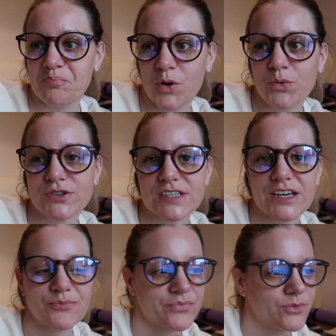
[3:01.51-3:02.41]
But we'll
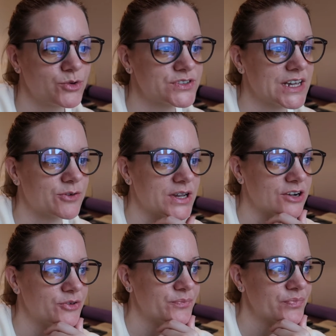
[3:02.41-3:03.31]
see. We'll see how we
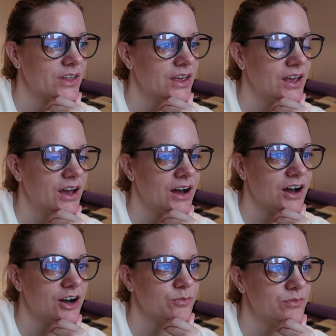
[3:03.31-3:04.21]
go
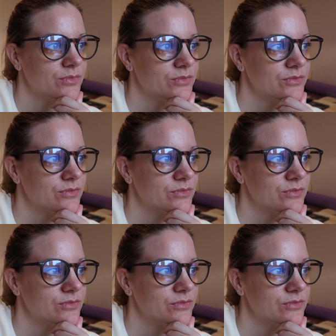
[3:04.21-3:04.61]
on.